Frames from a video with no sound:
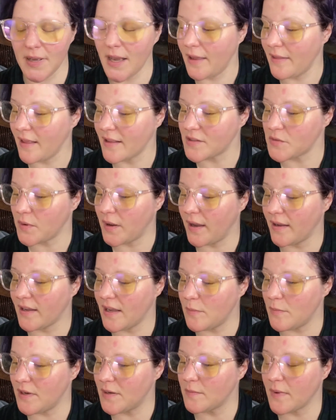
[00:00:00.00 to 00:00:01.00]
and that's why I
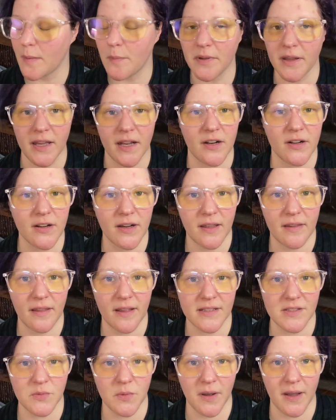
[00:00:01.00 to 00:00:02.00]
keep it in my planner and
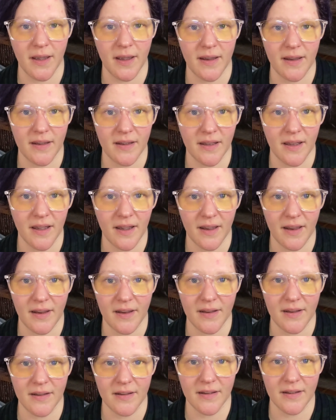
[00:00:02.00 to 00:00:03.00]
that's why
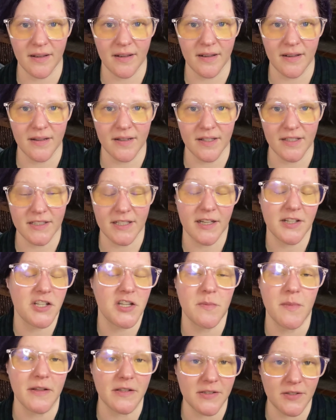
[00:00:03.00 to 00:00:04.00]
I Tai
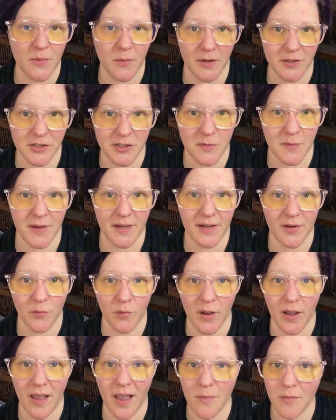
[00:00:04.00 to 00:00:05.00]
Chi means so much to me and
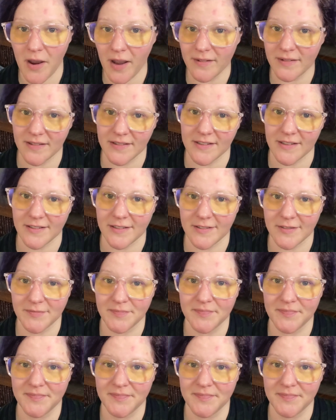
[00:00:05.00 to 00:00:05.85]
why I practice it